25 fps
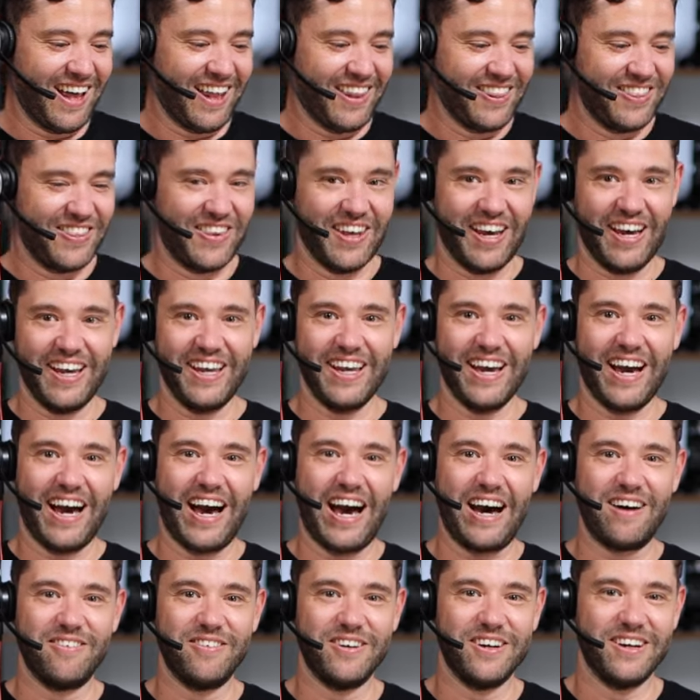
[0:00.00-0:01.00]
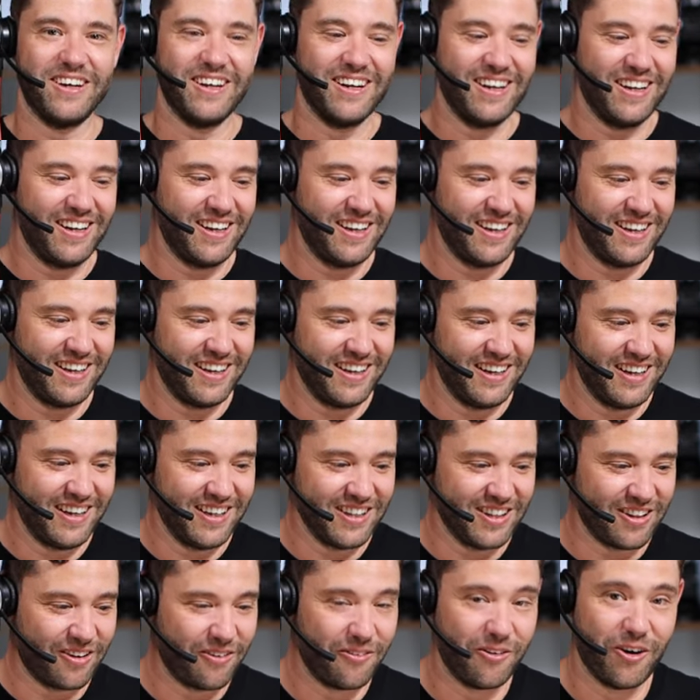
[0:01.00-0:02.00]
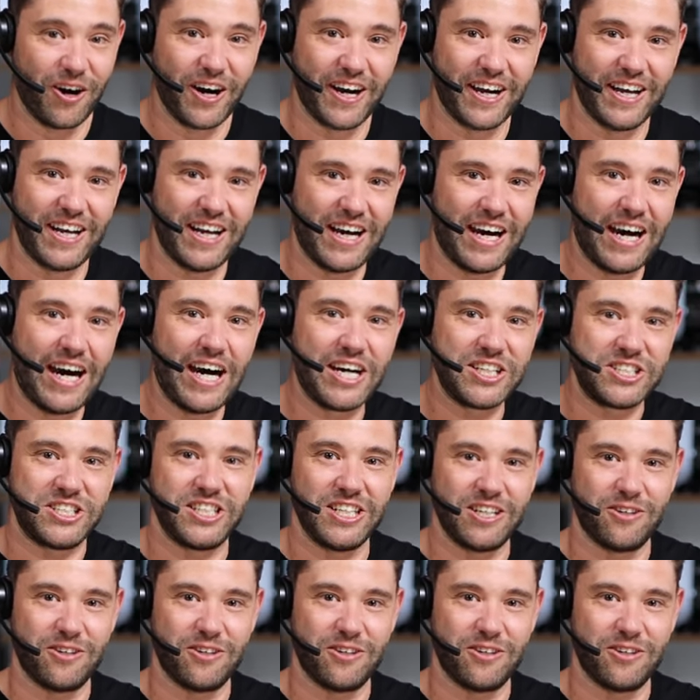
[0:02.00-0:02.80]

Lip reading: And there you have it. The Rocket R58